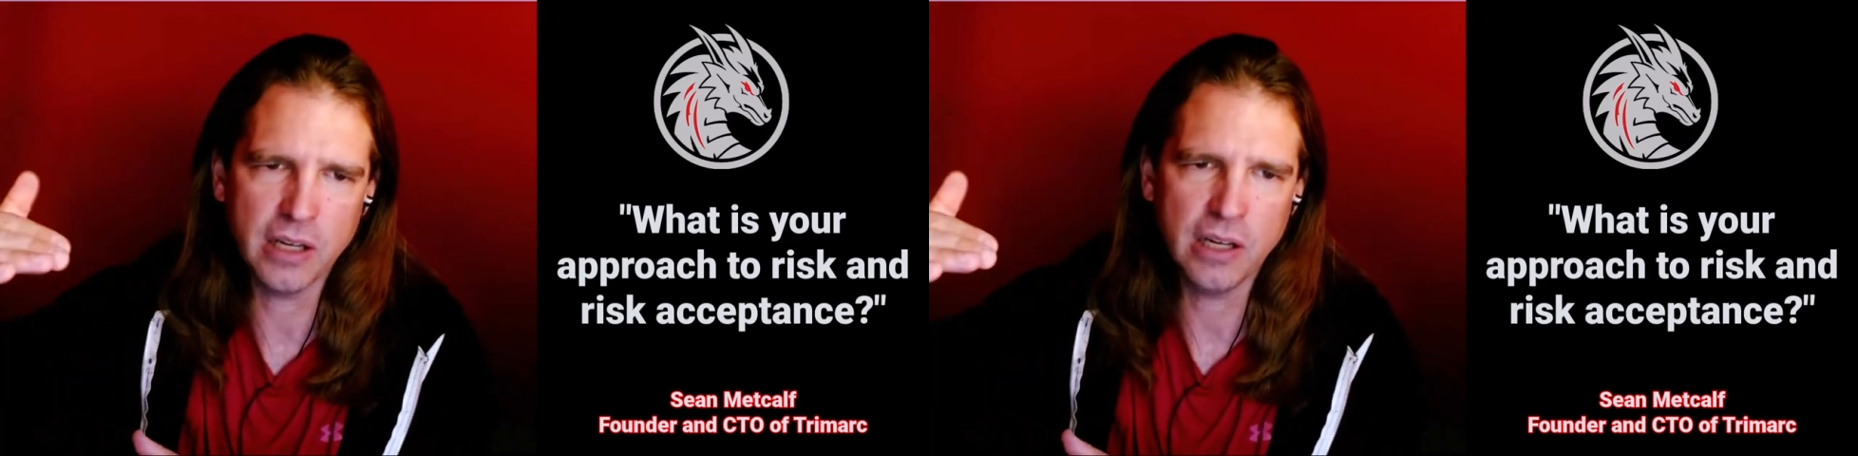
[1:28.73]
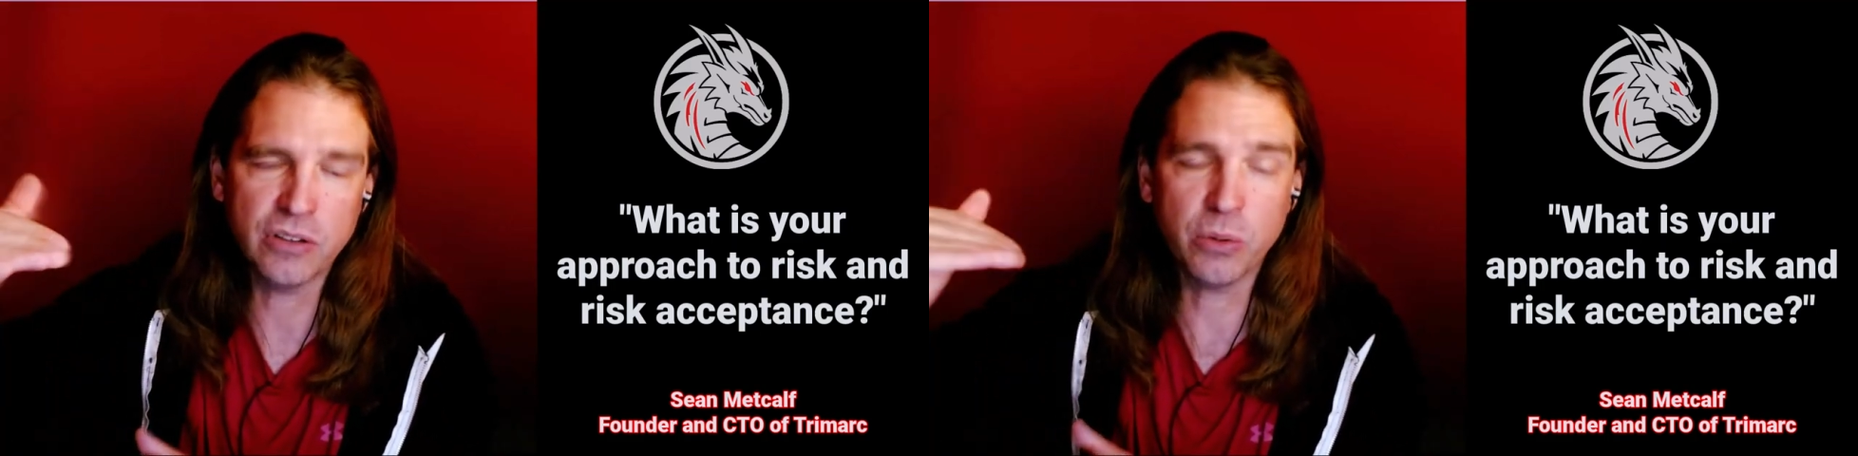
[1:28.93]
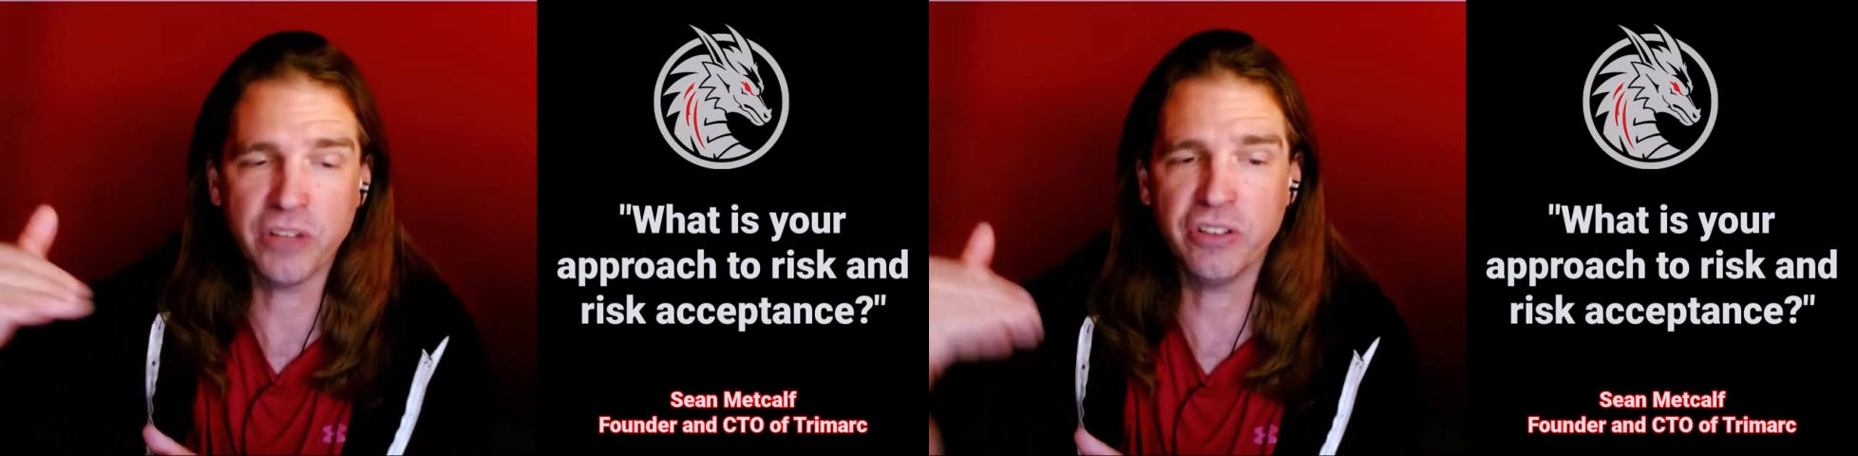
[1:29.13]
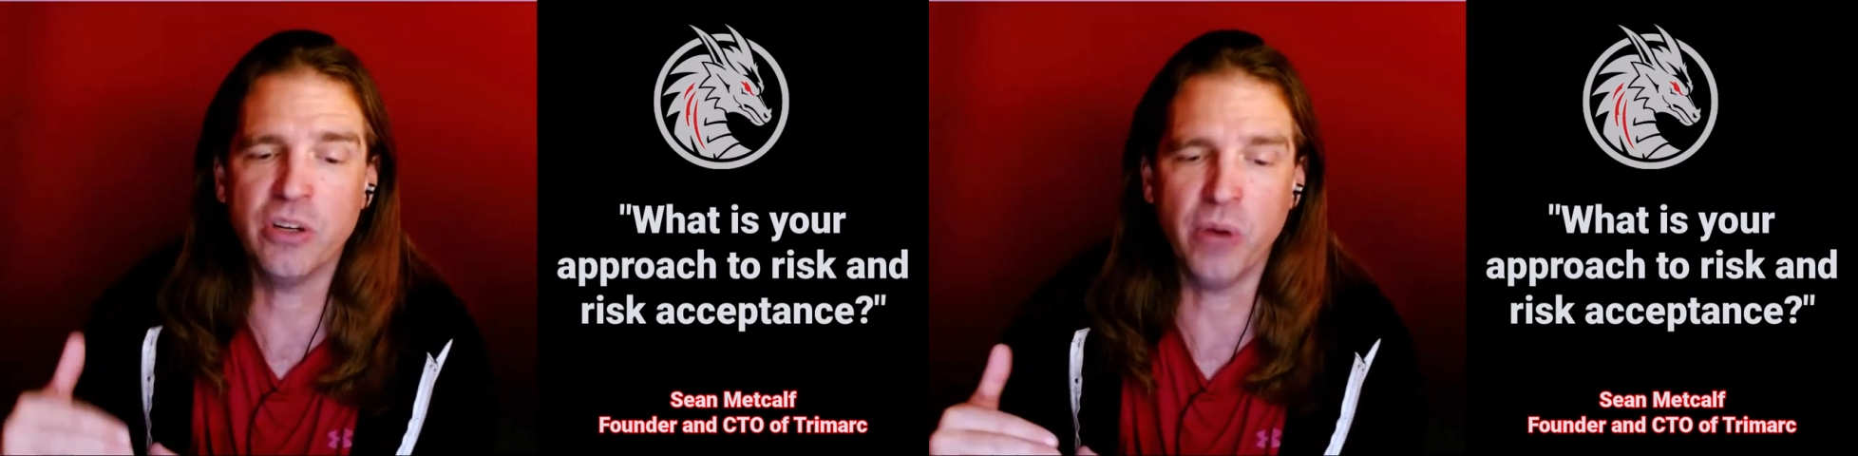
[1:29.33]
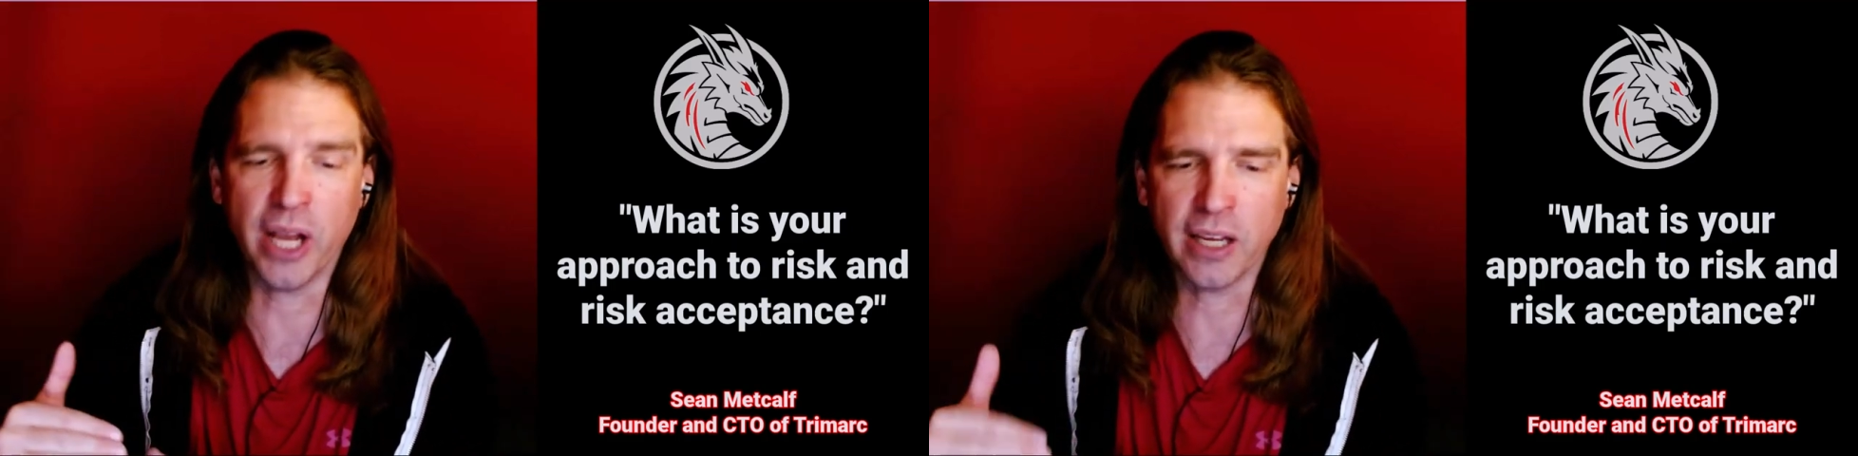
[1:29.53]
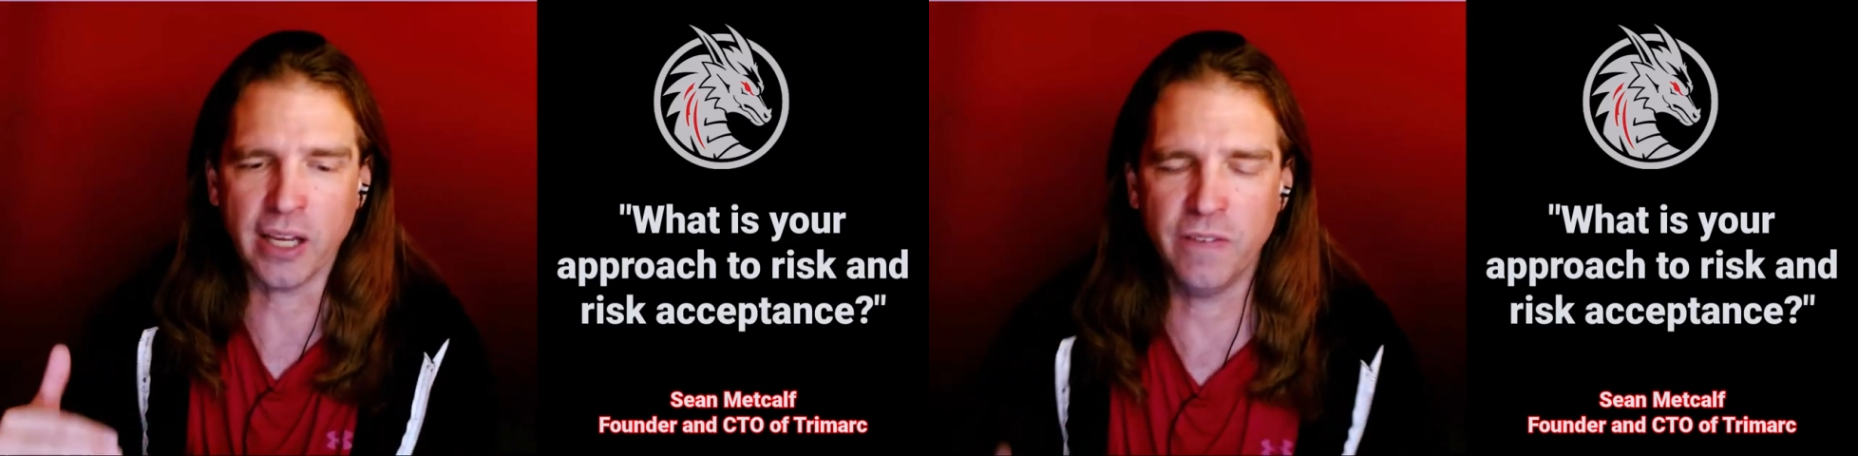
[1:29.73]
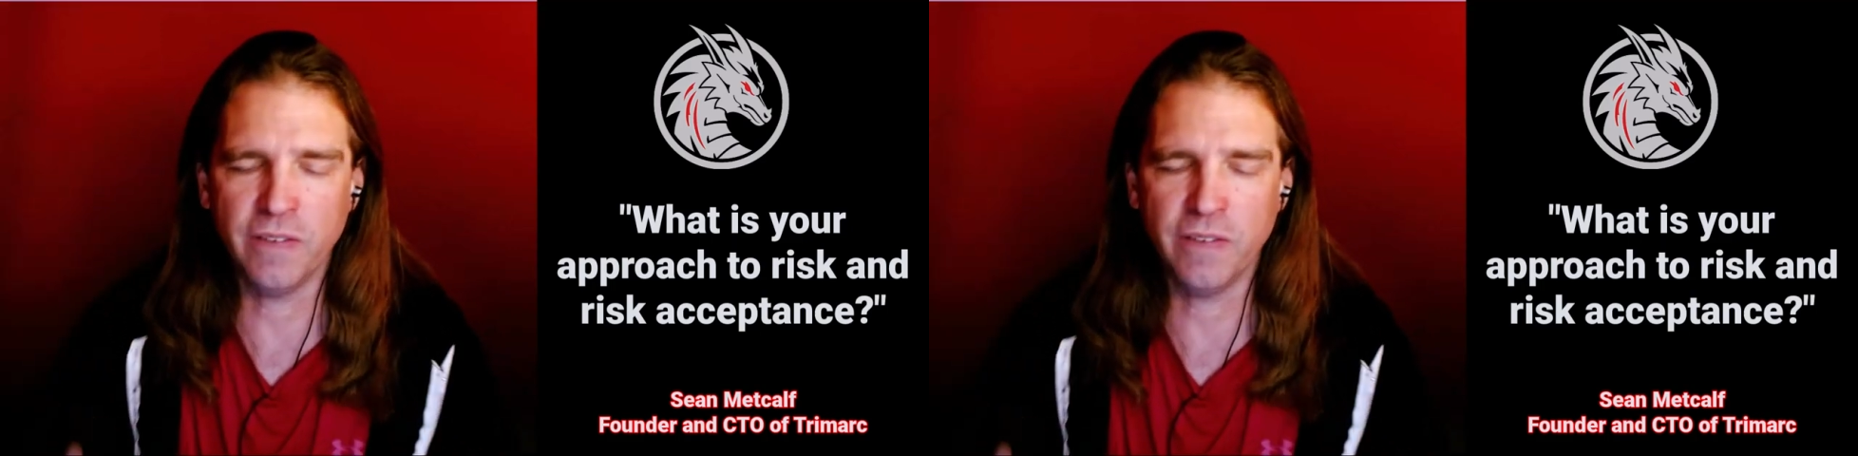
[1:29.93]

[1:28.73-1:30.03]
So what is it doing? If